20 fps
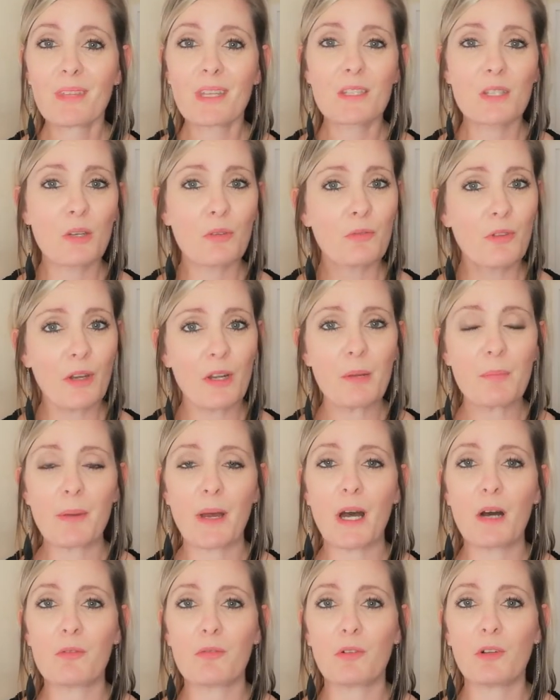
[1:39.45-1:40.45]
So very
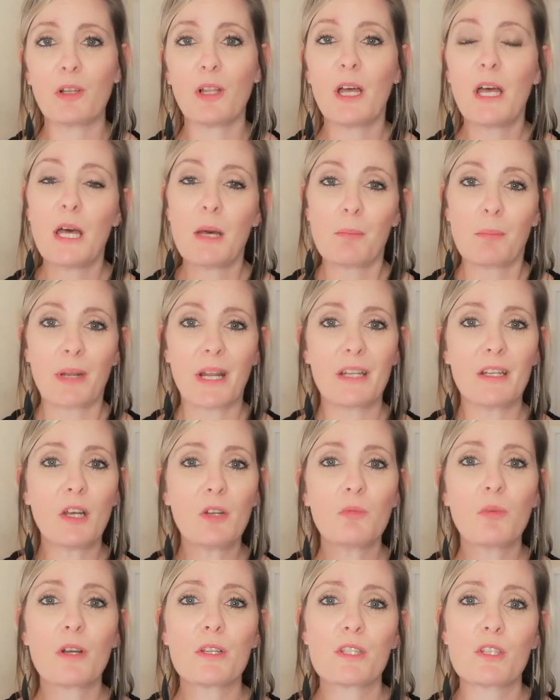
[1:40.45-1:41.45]
powerful, but I
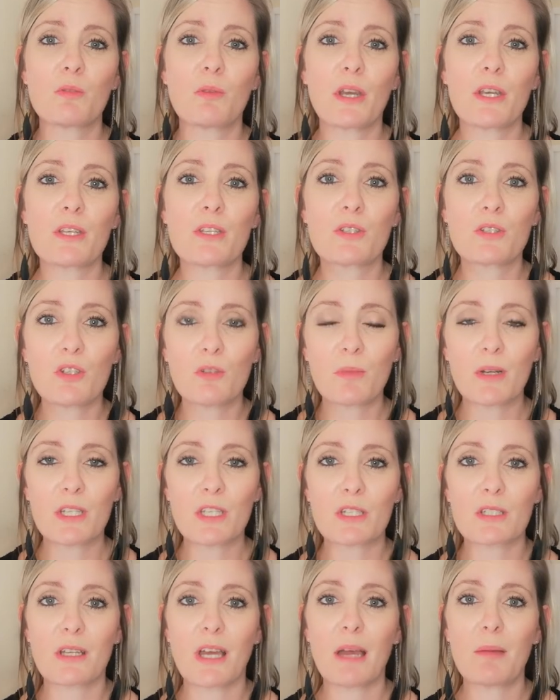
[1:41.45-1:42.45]
don't want to waste too
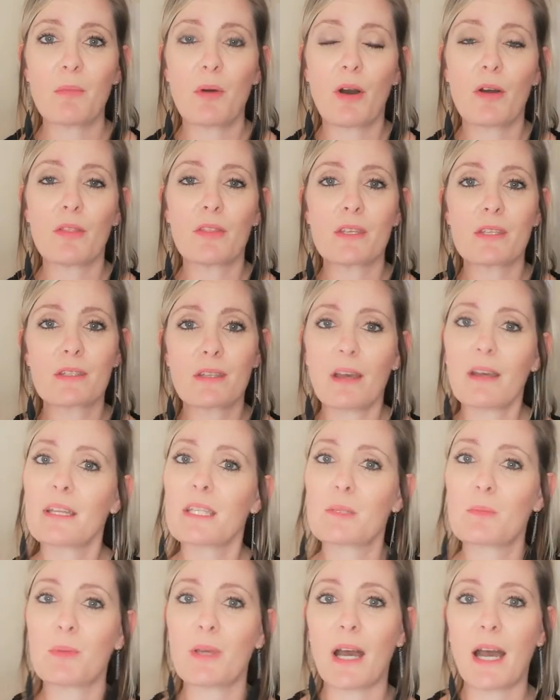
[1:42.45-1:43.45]
much time on the
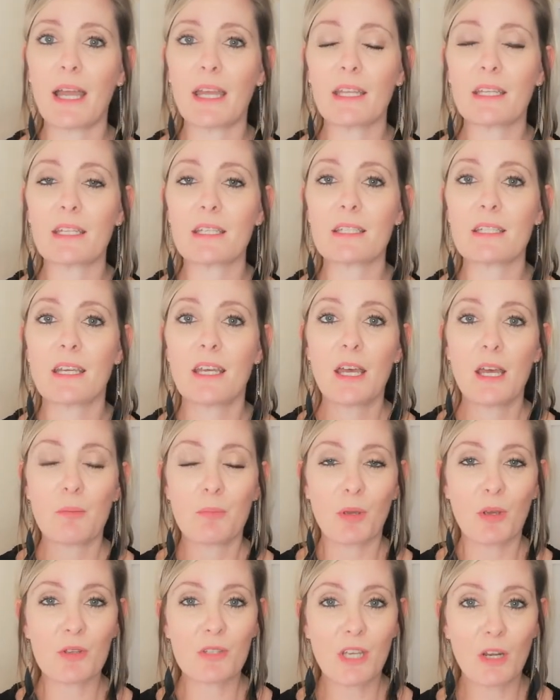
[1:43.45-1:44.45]
science behind it,
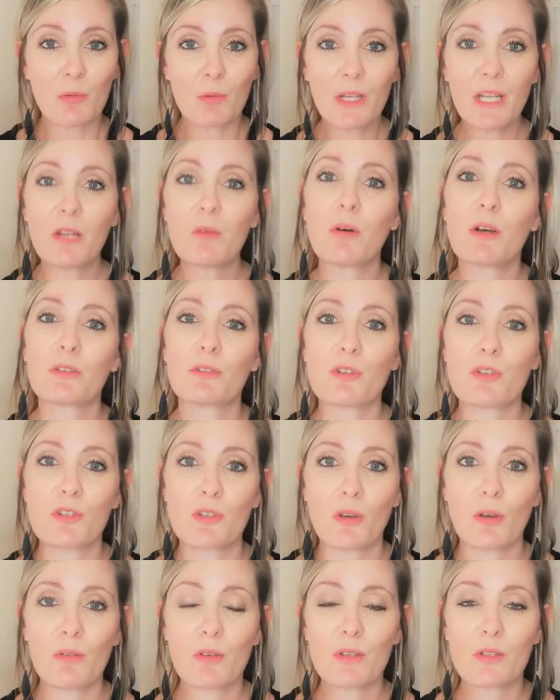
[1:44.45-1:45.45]
because I really want to
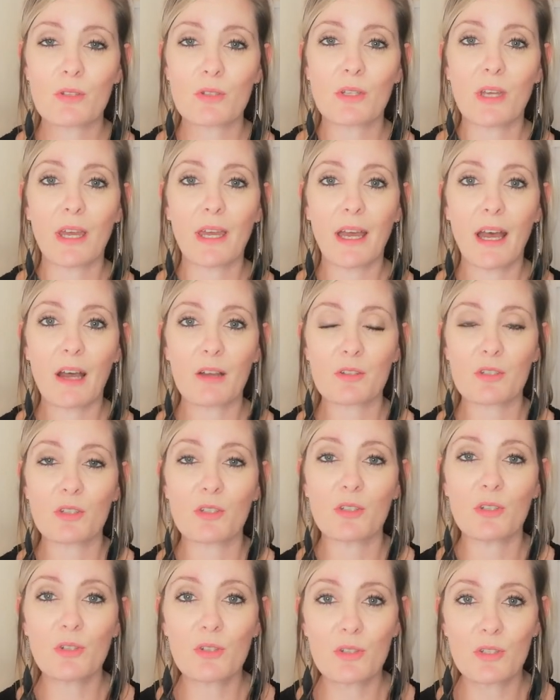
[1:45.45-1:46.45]
show you today how
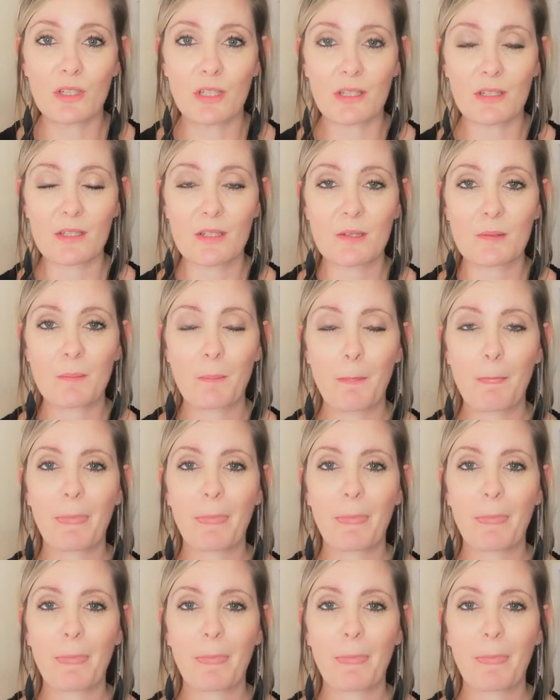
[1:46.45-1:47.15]
to use this.